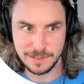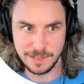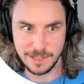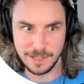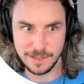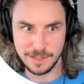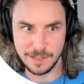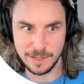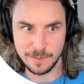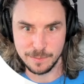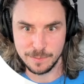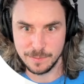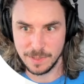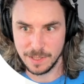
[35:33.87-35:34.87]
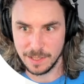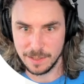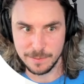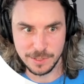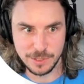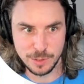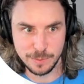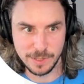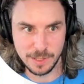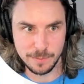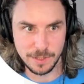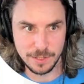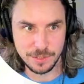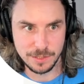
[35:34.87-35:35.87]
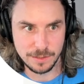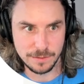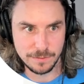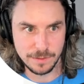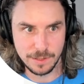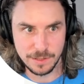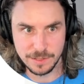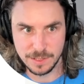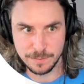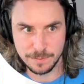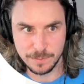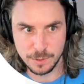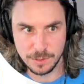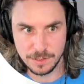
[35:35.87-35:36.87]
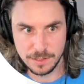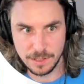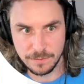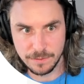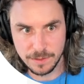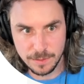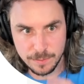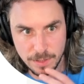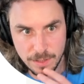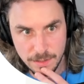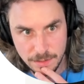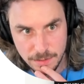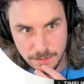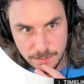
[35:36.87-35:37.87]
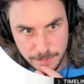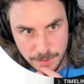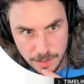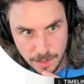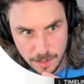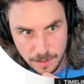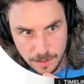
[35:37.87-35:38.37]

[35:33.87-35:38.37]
And then I'm assuming a bunch of, here's some more stuff at the bottom. Okay.